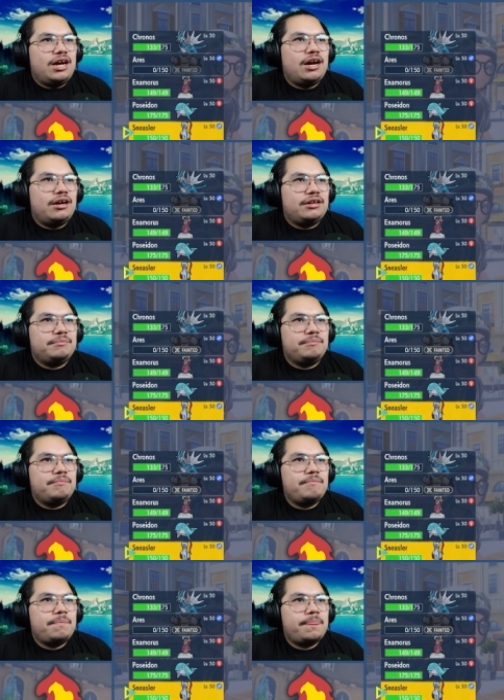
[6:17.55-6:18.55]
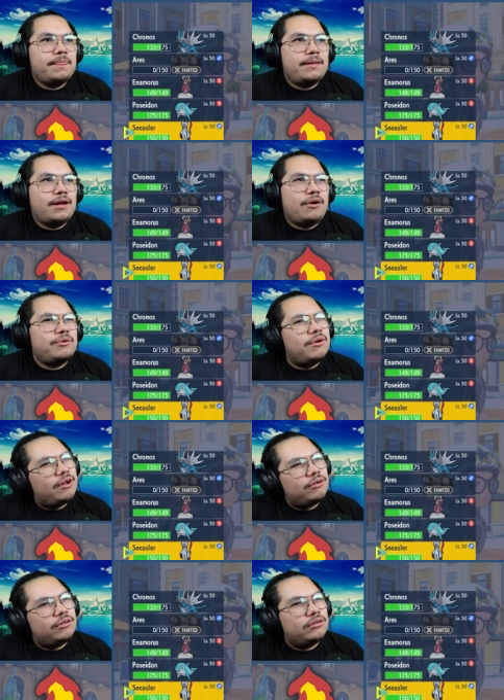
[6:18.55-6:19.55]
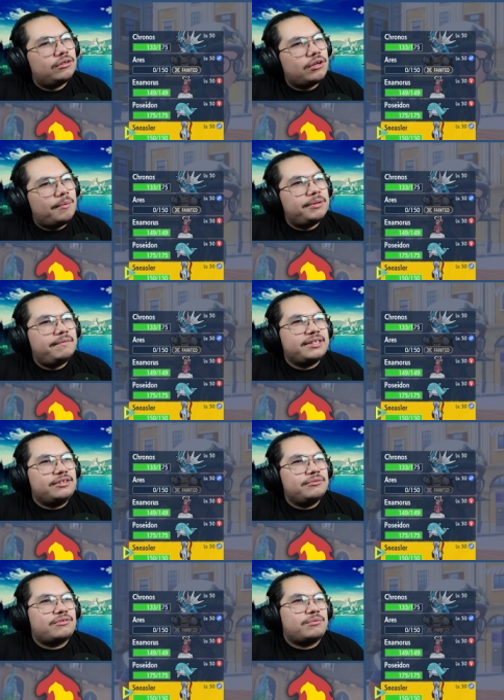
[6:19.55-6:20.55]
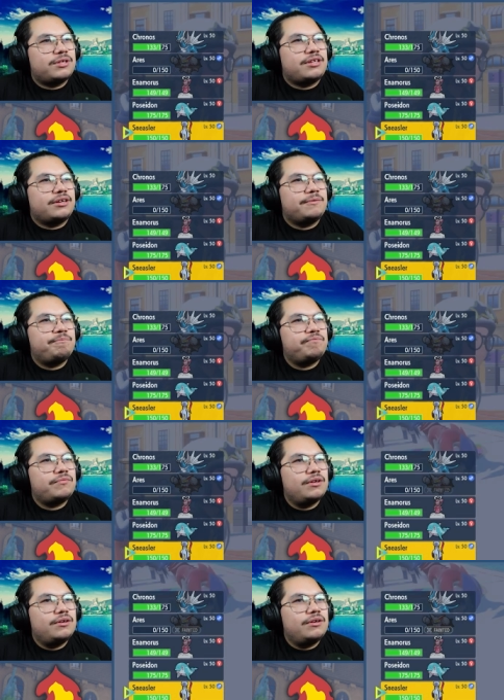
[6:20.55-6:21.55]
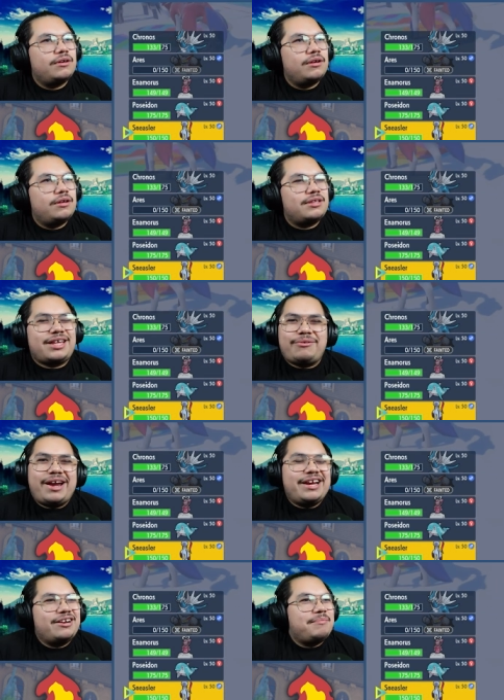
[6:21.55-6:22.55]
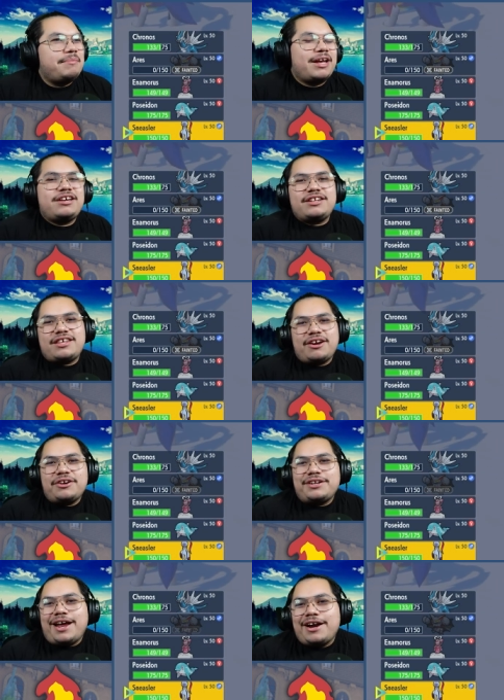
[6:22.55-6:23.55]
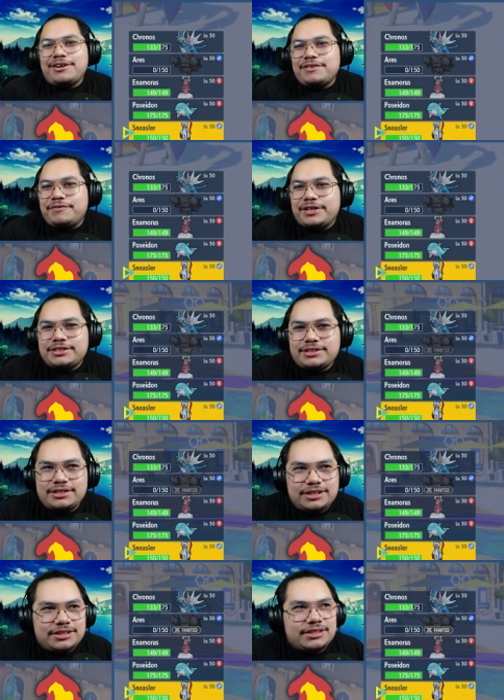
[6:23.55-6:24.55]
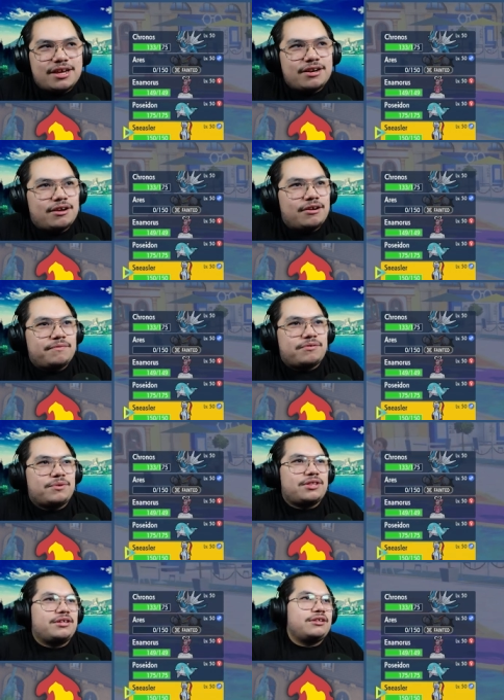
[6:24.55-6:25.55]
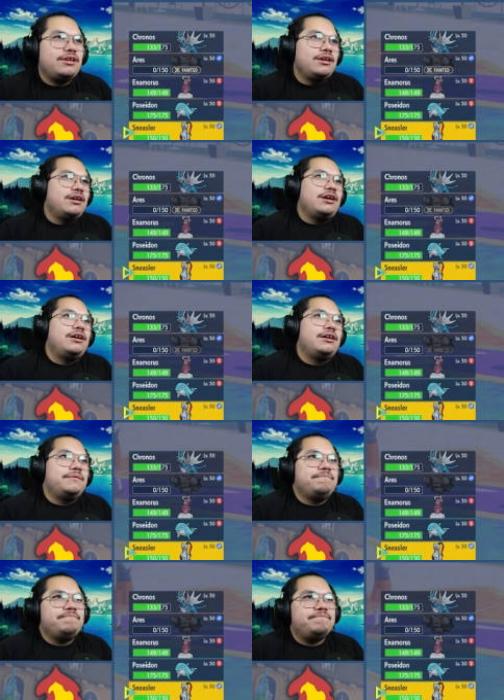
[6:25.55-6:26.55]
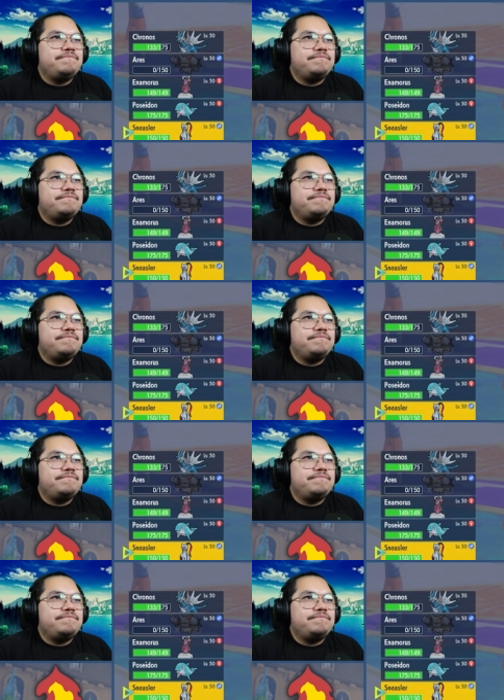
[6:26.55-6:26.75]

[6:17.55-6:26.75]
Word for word: Um, what do I, I believe I do switch here. It's like right here, maybe I could have Terra'd an Iron Defense instead of switching, um...